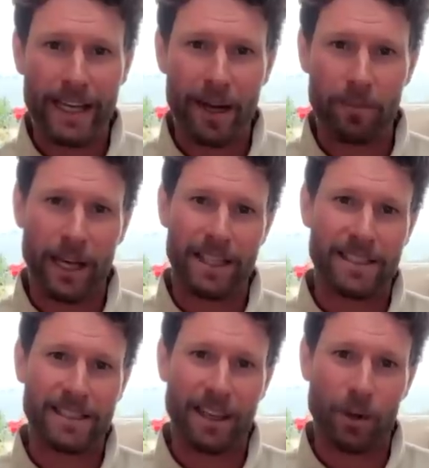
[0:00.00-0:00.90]
up that
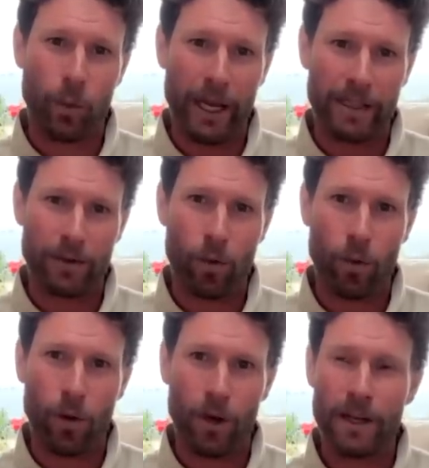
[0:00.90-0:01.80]
silhouette
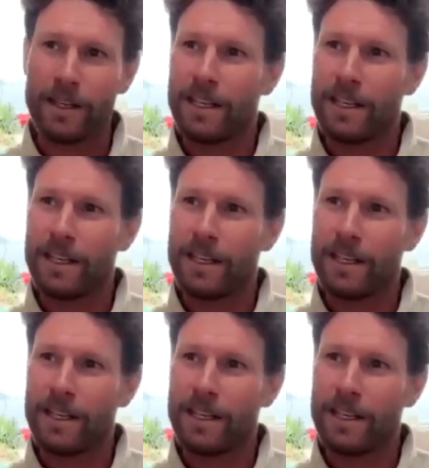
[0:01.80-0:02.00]
or